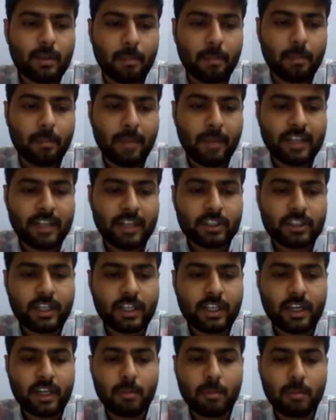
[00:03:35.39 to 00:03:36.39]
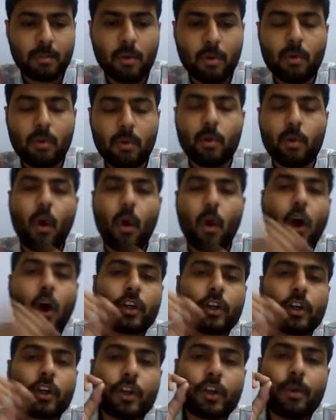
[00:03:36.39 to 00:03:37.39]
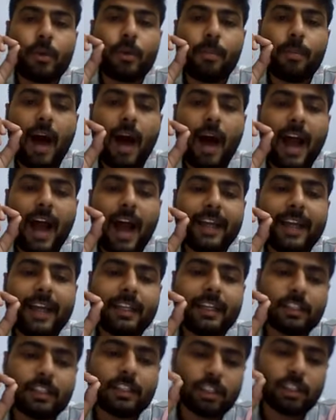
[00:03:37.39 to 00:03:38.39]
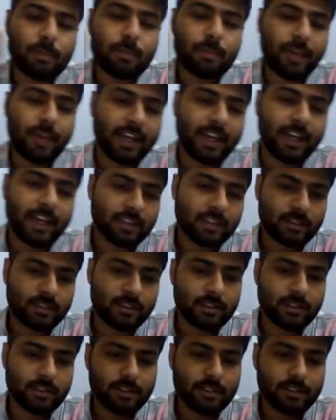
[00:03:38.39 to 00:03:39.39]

mentioned above occupy space.